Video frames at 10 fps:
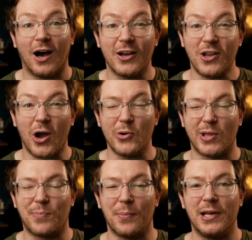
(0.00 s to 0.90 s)
I know
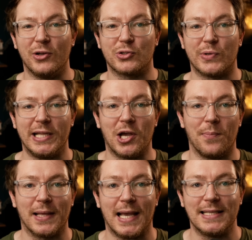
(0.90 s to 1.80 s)
that probably looks really
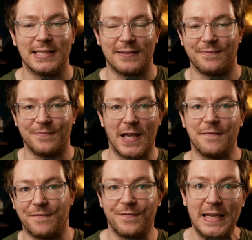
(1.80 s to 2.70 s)
complicated
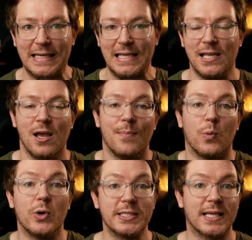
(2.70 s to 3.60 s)
and fiddly, but
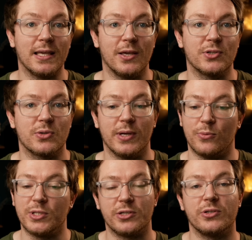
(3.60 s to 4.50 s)
once you get used to it,
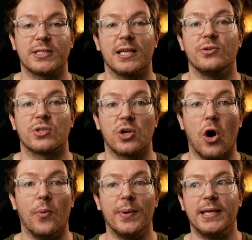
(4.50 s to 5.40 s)
once you just get used to
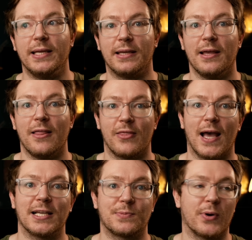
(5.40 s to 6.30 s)
copying that
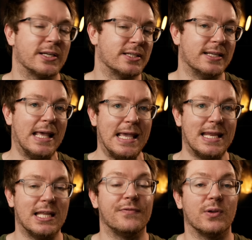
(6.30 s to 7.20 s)
expression
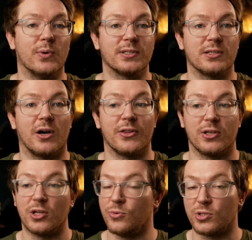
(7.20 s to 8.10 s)
in, if you wanted either
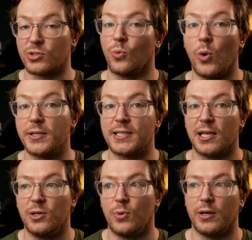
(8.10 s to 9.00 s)
do just the 1
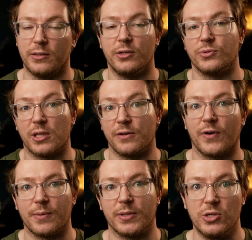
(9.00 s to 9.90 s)
second one, use the
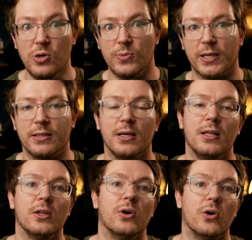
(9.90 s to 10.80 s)
divided by 2 one,
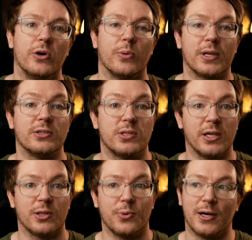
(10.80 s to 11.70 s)
or you want to use the
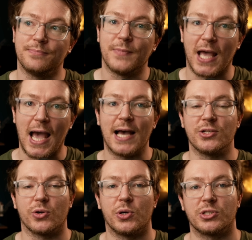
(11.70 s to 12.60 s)
other one, add
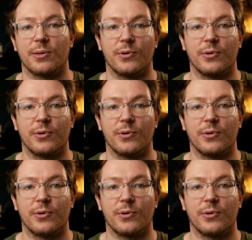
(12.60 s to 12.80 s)
your custom